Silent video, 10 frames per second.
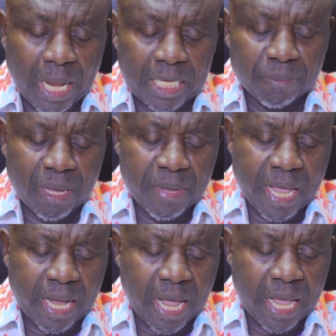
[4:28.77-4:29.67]
As baby
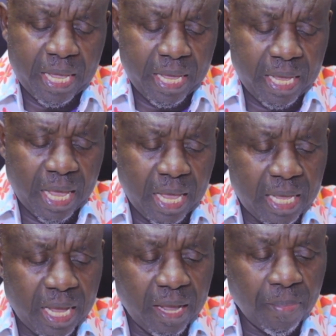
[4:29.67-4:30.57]
a kind, a
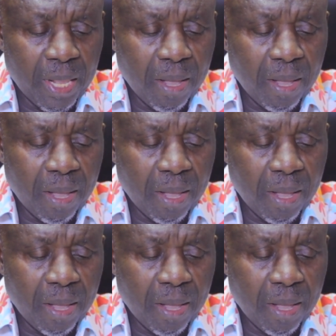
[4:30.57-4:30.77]
year,